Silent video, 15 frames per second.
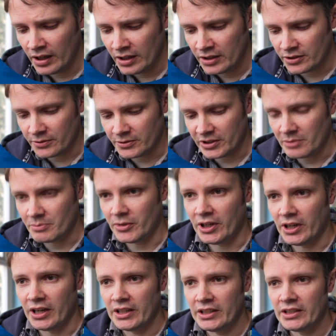So if we say
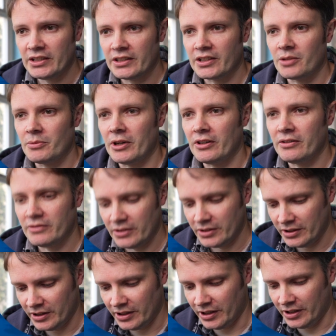buy and come out,
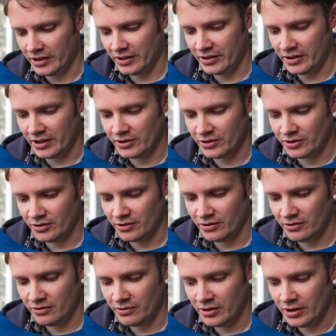and then
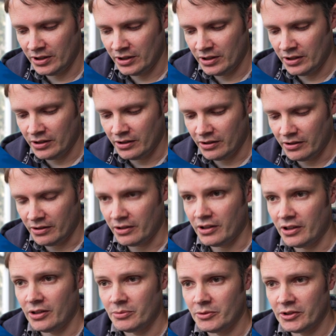do
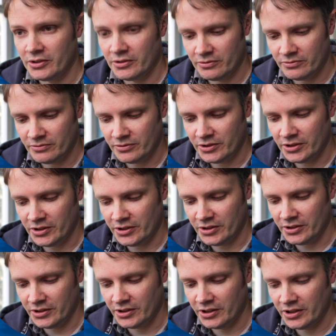ollama
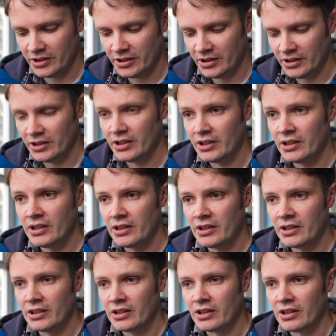run
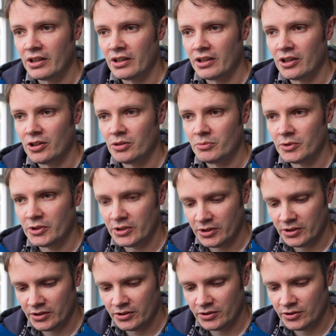llama
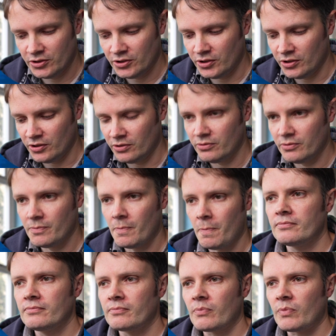2.
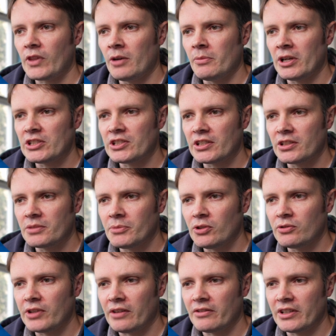I'm actually going to pull
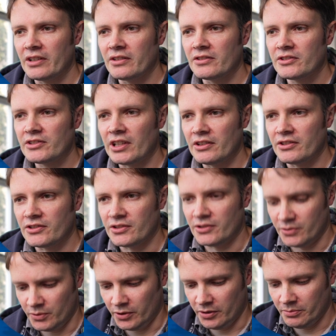down the uncensored
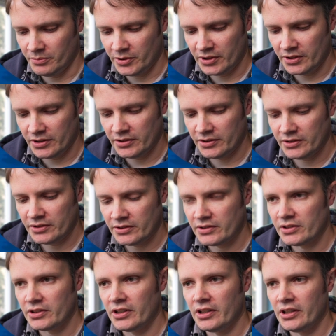one because
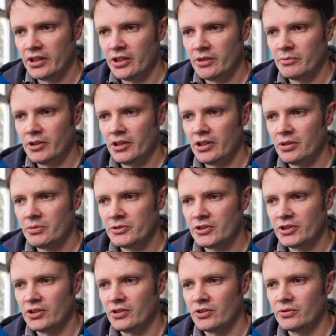um, llama
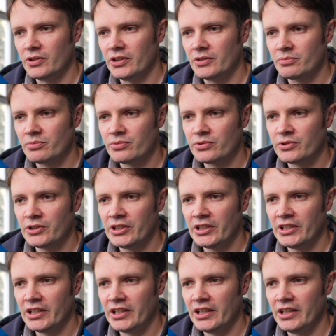2 is
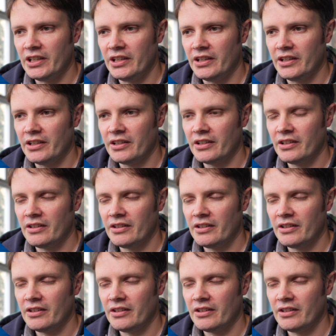pretty